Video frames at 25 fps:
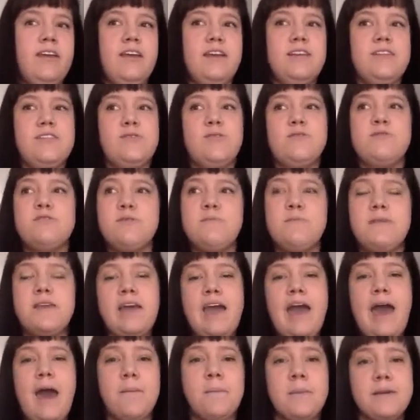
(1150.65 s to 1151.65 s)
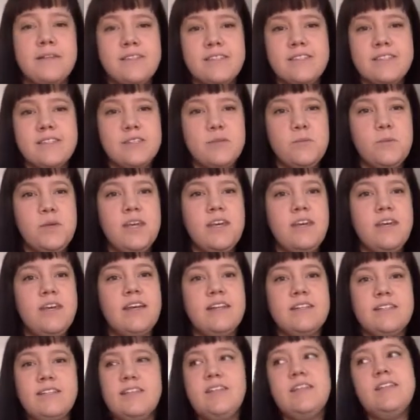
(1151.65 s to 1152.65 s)
is so if something happens to me,
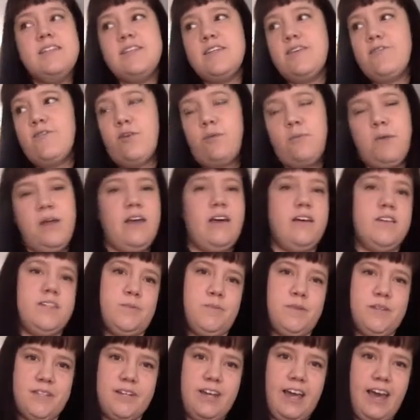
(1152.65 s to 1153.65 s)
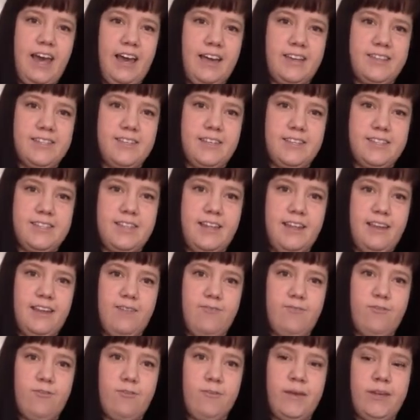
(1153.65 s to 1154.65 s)
it's easy for my husband to access that
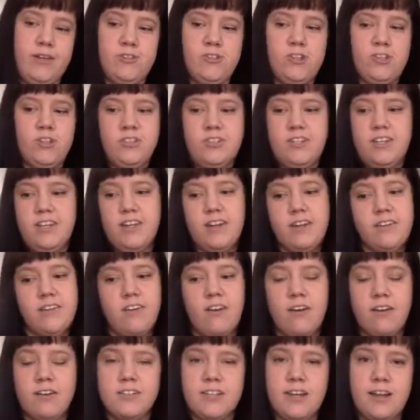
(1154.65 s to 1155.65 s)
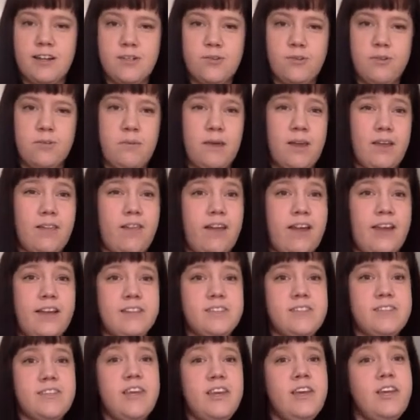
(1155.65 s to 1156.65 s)
information, to get in contact with my
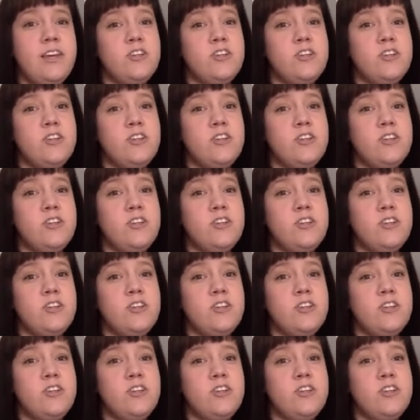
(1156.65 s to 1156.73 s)
clients,